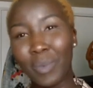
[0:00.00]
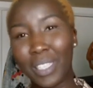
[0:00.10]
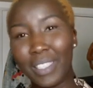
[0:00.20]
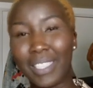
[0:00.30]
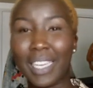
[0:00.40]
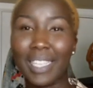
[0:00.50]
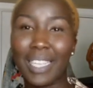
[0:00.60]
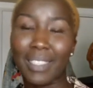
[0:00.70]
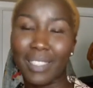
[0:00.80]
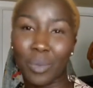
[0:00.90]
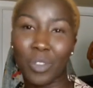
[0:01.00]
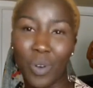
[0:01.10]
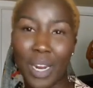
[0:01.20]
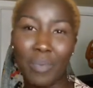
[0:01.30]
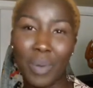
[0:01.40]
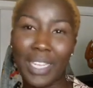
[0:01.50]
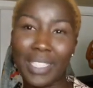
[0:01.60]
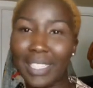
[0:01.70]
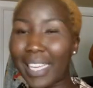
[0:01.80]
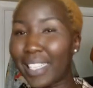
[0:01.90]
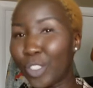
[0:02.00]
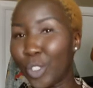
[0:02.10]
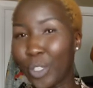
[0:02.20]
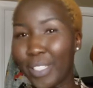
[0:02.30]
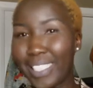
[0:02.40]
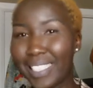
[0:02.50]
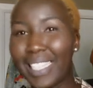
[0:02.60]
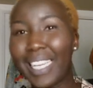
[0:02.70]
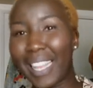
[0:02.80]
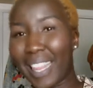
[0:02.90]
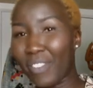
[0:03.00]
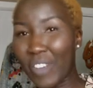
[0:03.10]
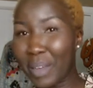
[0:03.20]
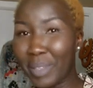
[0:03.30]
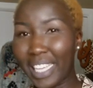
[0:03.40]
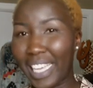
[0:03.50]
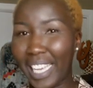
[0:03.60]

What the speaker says: please hit that subscribe button and join the family.